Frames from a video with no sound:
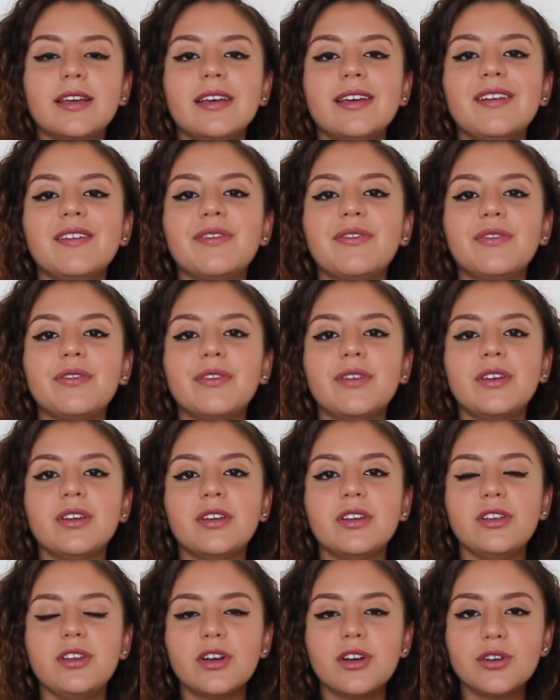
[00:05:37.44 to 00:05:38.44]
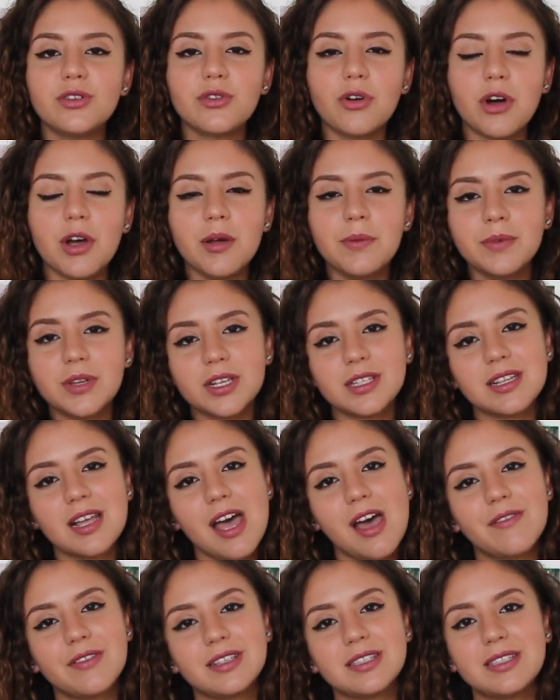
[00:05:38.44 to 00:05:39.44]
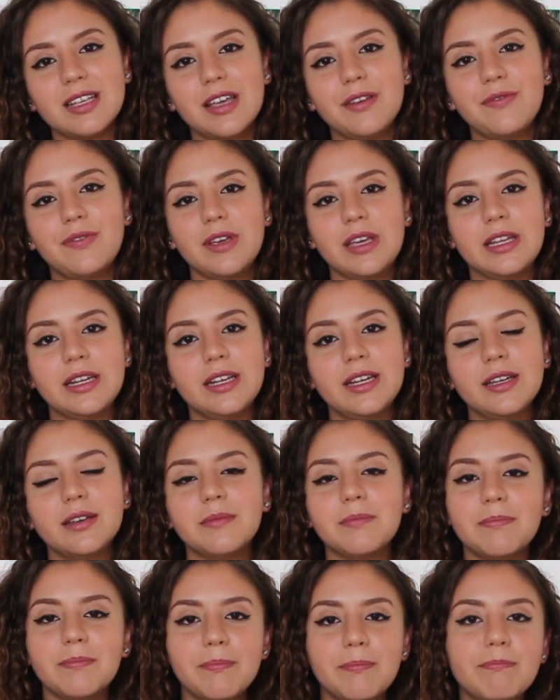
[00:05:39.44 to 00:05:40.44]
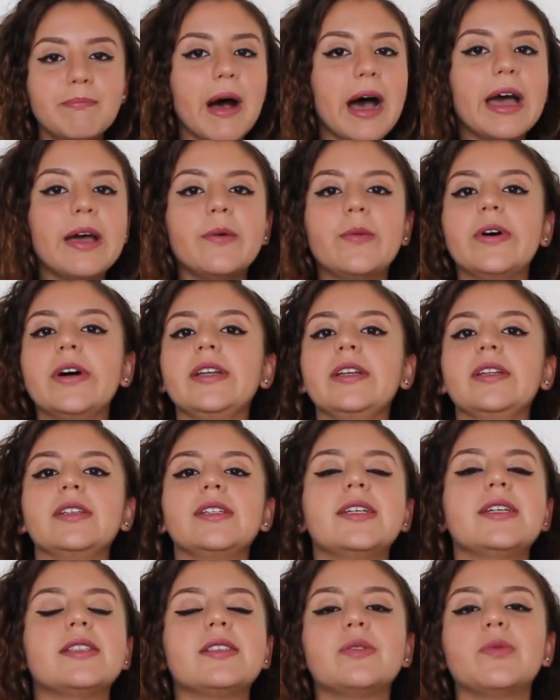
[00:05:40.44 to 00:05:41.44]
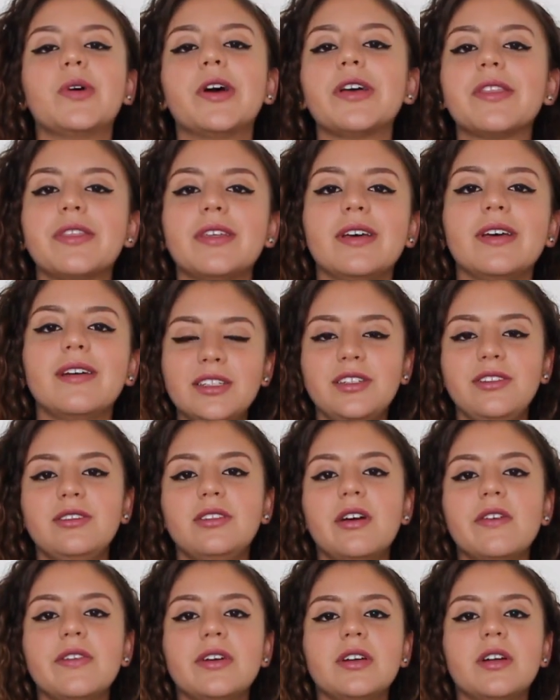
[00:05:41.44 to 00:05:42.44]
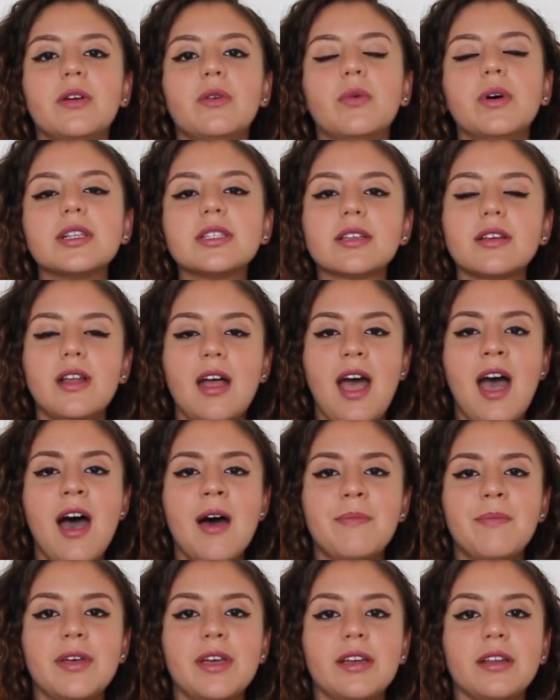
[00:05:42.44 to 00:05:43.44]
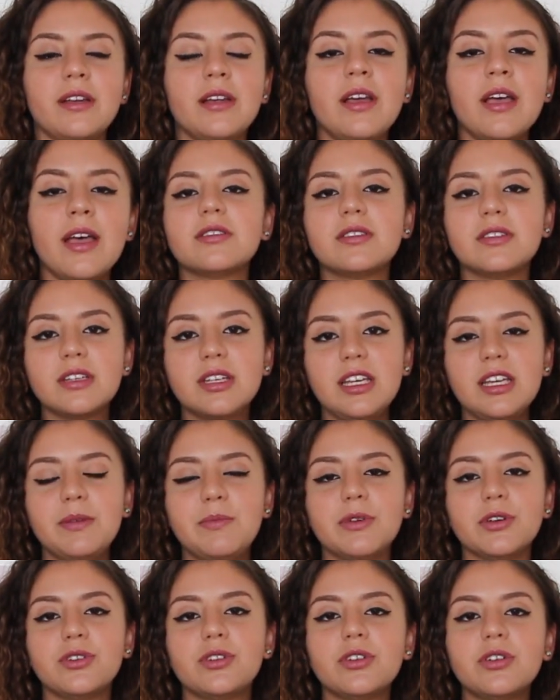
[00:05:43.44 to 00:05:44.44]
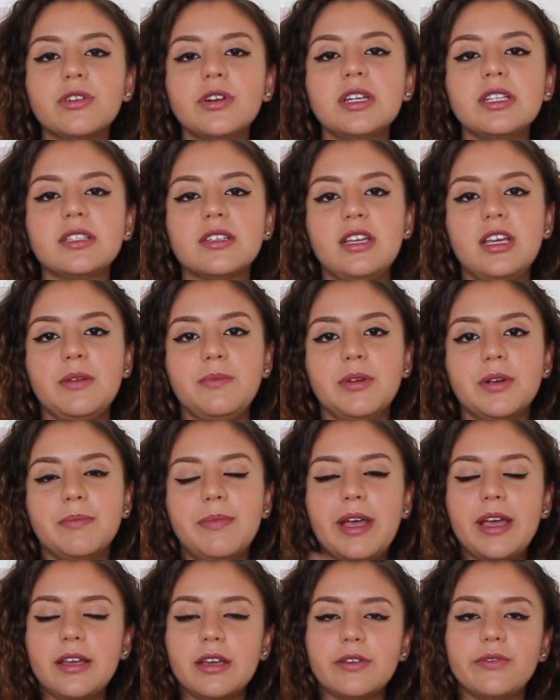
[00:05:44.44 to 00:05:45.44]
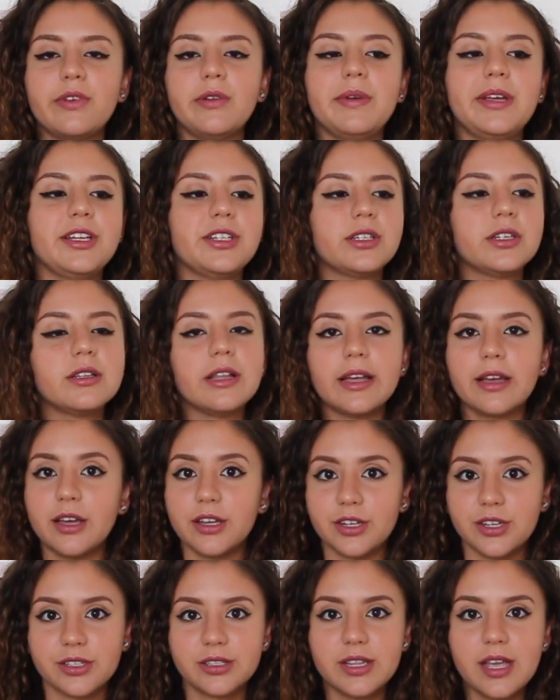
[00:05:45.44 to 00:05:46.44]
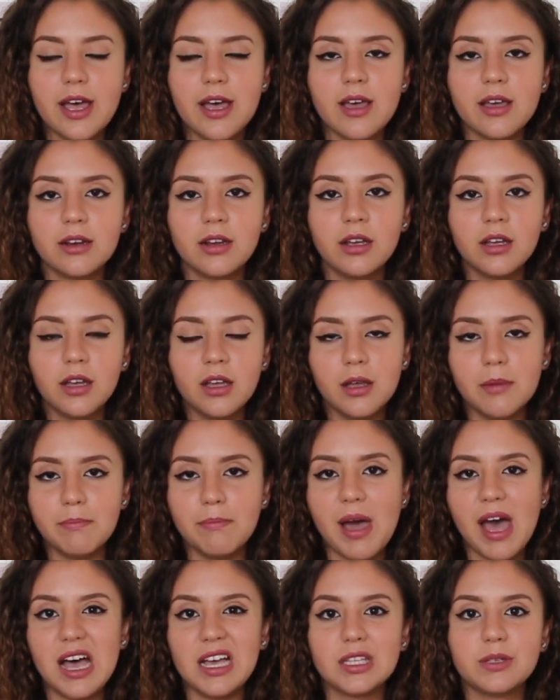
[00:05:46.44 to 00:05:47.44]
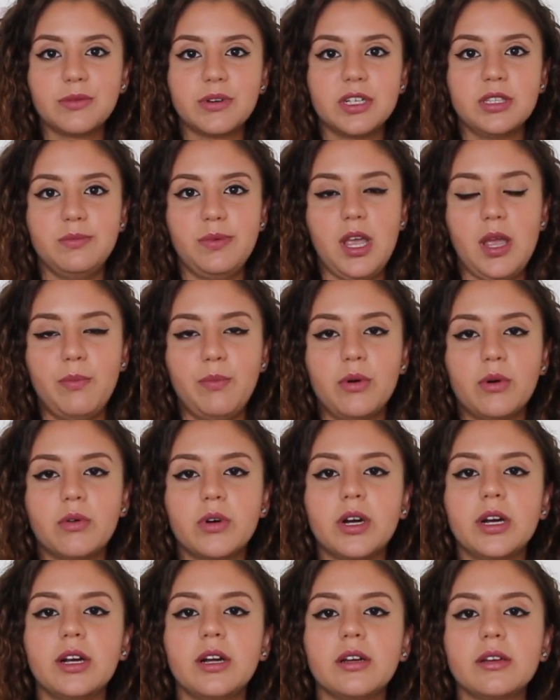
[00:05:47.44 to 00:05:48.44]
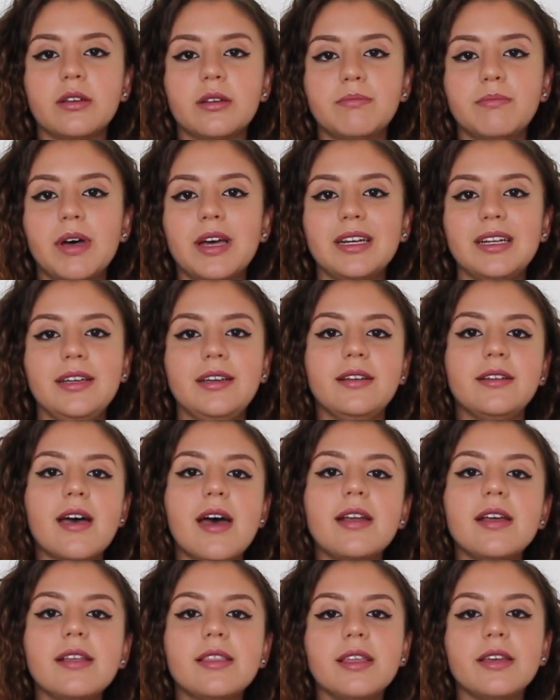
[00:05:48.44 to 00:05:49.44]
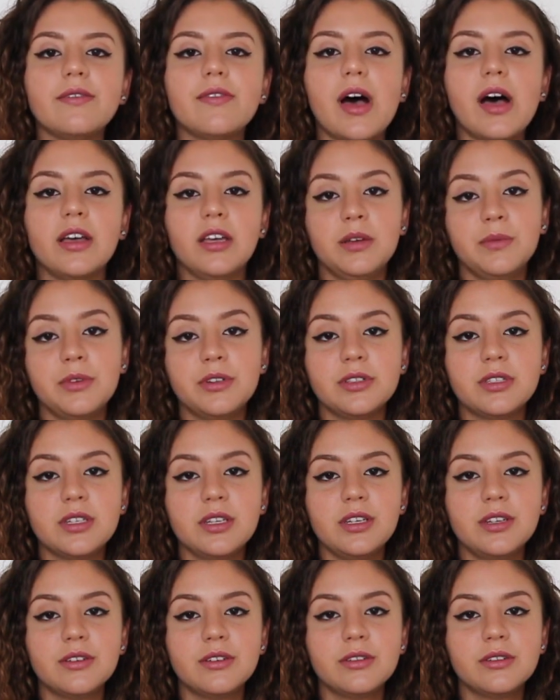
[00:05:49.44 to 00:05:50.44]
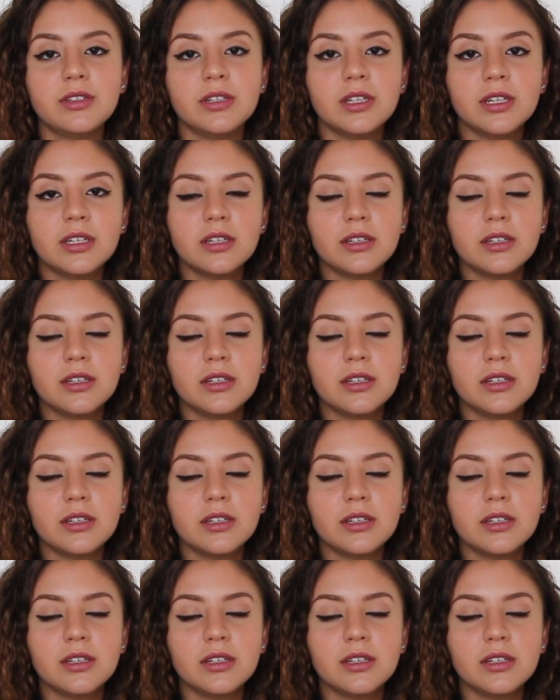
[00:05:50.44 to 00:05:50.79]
if your dorm doesn't have a safe in it, buy one. It's worth it. You never know what's gonna happen. To keep your jewelry, to keep your bank information, like I just said, passports, paperwork, money, anything valuable to you,